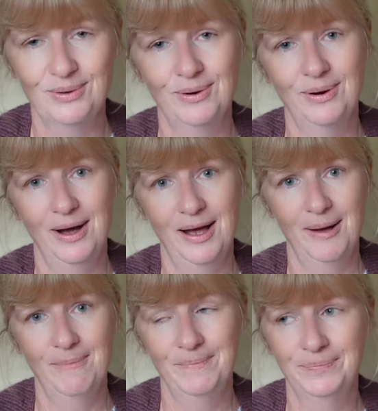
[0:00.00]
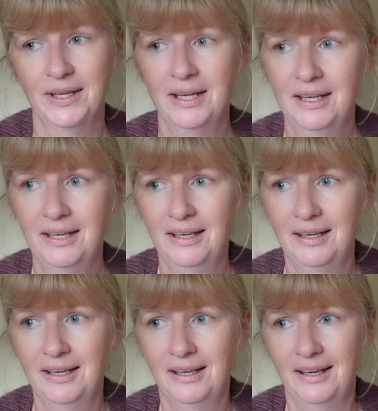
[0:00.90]
or
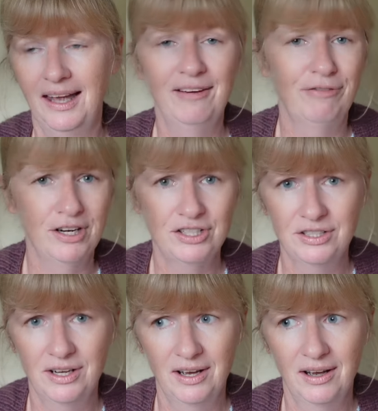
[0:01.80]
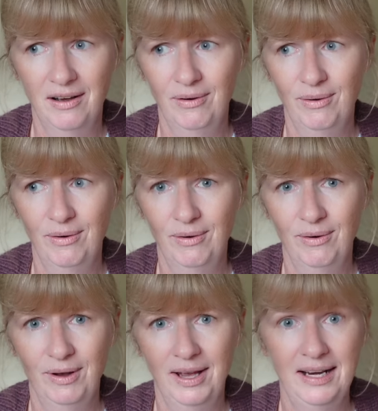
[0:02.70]
air freshener
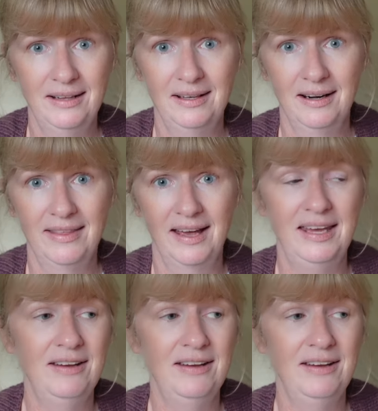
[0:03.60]
or anything like that.